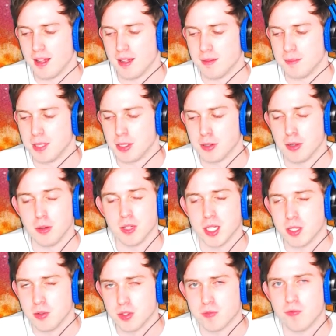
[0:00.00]
you can only
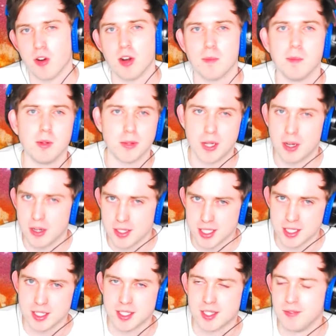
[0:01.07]
use farmable cards on
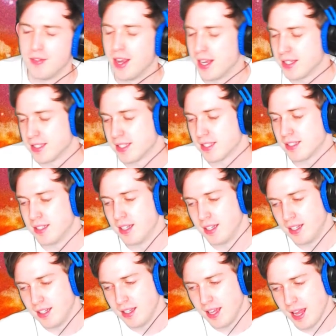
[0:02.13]
this event,
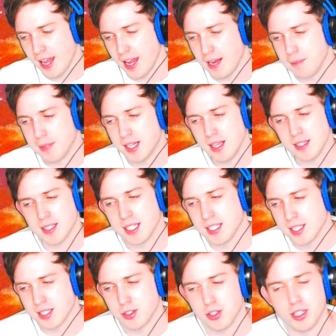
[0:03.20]
and because he's
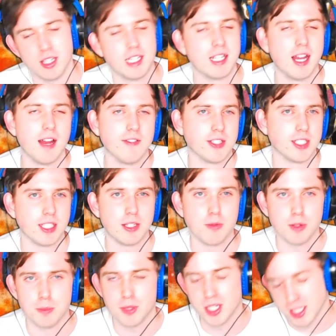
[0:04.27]
agility, obviously you
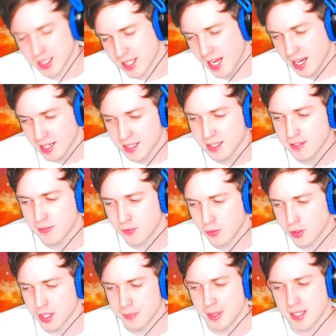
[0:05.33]
want to bring tech for
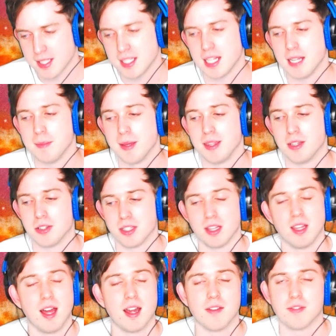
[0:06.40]
the best team, and there's a
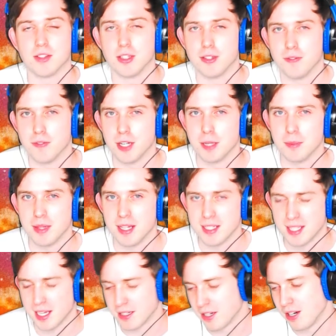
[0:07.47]
lot of good free-to-play
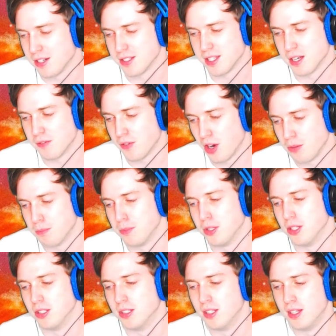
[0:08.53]
tech cards that are
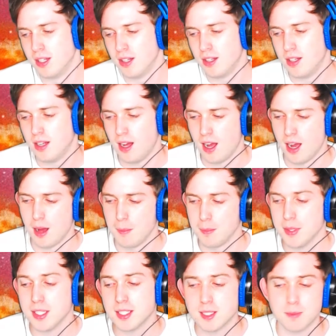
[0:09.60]
farmable.
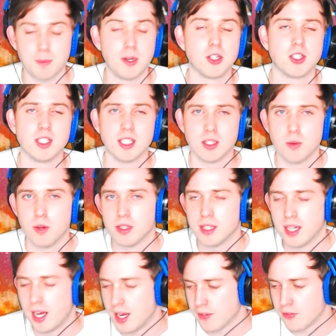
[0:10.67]
This is personally the one that
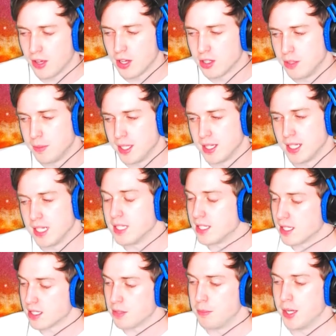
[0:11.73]
I found to be the
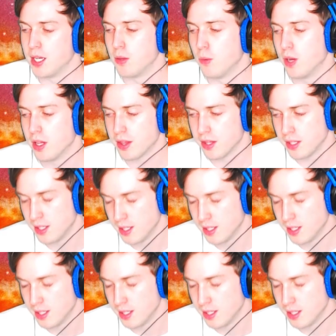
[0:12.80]
easiest to beat it with.